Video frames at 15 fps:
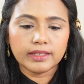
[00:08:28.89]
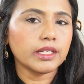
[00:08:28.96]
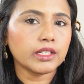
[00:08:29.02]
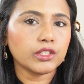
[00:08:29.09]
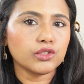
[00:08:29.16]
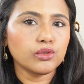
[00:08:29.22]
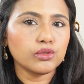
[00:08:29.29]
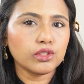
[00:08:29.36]

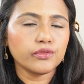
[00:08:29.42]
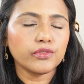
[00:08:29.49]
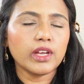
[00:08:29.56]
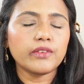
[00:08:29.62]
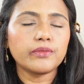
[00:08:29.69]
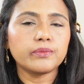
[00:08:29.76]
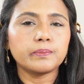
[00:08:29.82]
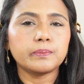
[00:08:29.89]
Correction also, if you
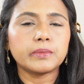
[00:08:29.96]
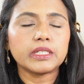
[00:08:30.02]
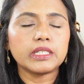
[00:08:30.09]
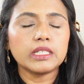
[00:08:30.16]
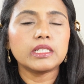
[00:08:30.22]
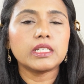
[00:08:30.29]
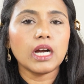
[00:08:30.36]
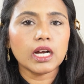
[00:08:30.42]
have
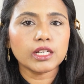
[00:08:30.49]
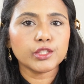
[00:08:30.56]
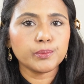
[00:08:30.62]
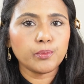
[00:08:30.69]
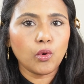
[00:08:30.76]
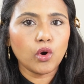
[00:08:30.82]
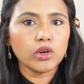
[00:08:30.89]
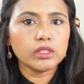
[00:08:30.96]
pretty dark
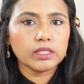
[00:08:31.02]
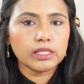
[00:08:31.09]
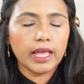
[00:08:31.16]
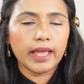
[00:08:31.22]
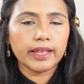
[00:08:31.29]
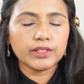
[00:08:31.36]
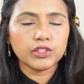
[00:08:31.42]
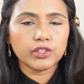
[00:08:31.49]
spots
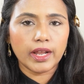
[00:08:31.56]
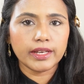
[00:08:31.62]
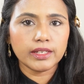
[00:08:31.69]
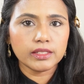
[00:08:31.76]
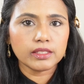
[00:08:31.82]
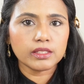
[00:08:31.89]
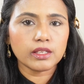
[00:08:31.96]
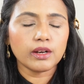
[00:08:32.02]
and
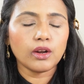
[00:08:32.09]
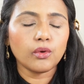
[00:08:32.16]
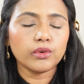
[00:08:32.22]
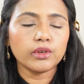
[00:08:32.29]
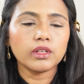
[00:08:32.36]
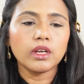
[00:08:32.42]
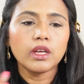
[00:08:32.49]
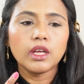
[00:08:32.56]
dryness
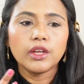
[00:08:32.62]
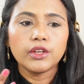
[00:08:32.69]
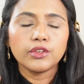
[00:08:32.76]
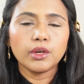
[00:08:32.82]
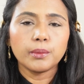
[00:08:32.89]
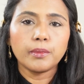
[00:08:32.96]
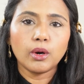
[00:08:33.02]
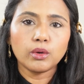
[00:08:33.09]
around
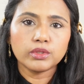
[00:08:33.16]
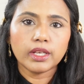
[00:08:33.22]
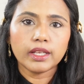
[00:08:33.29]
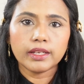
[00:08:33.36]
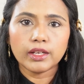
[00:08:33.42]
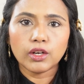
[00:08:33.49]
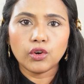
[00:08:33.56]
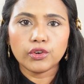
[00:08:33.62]
your mouth
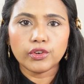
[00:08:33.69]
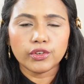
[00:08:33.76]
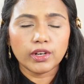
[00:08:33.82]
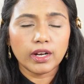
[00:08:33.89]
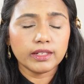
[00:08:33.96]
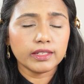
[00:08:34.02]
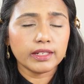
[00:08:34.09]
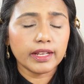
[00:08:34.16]
area or your
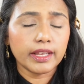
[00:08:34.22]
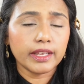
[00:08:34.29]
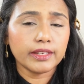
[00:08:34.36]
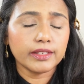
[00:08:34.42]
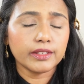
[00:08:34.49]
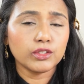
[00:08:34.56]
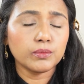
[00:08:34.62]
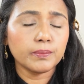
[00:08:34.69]
under eye
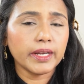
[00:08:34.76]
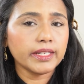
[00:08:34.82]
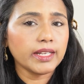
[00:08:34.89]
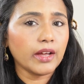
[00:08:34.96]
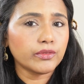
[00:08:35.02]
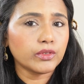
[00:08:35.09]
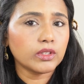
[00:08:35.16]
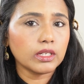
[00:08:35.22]
area, you might
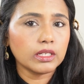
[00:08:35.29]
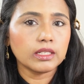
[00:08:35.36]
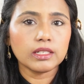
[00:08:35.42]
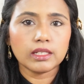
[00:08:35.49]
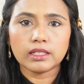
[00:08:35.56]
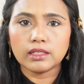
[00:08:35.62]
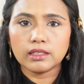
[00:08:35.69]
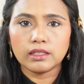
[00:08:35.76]
have to color
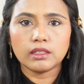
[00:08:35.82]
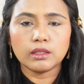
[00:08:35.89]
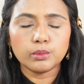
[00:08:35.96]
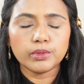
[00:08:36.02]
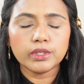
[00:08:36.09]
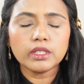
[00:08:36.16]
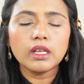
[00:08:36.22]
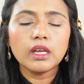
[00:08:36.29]
correct a little
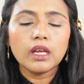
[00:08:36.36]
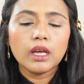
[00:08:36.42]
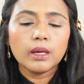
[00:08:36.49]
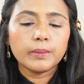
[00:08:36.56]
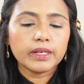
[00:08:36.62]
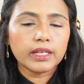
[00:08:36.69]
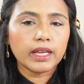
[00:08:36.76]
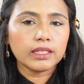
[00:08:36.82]
bit,
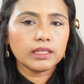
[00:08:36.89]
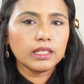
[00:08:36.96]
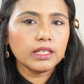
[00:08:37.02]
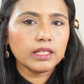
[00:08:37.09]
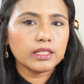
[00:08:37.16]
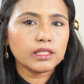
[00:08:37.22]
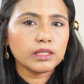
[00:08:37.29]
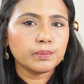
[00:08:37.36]
but I think
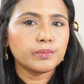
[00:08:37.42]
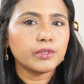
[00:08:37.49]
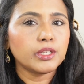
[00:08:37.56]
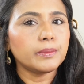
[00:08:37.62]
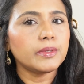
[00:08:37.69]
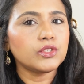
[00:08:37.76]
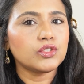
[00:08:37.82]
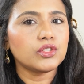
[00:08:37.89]
it is
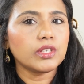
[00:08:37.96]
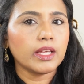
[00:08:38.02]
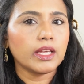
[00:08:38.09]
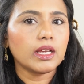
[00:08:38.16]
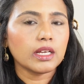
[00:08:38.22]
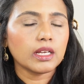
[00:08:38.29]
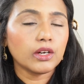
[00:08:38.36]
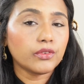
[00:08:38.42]
pretty much
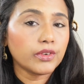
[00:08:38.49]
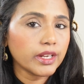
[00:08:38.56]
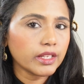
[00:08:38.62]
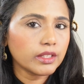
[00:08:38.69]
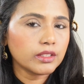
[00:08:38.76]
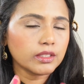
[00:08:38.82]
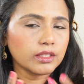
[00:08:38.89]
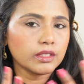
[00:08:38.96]

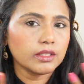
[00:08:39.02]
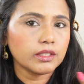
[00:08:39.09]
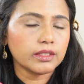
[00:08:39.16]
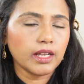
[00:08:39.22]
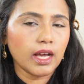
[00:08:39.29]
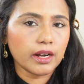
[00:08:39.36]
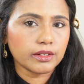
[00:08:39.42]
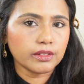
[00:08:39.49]
covering the
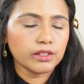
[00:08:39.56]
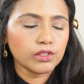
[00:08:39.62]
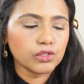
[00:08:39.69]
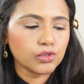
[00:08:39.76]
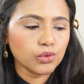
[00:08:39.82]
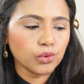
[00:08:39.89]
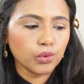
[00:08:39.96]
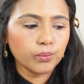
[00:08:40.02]
darkness,
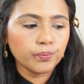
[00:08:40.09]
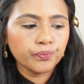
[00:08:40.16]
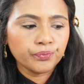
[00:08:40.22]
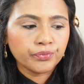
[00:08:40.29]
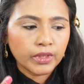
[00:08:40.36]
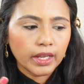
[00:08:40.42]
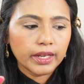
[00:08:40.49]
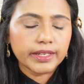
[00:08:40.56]
so
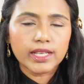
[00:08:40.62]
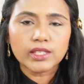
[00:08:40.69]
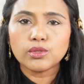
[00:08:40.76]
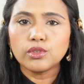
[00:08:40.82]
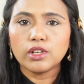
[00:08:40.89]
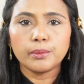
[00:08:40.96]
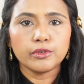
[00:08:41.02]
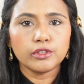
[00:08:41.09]
it has
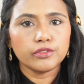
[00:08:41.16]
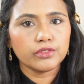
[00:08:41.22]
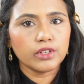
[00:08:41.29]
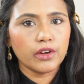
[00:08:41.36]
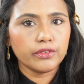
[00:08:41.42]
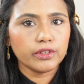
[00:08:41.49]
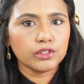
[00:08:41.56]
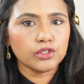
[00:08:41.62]
good amount of
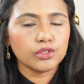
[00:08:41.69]
coverage.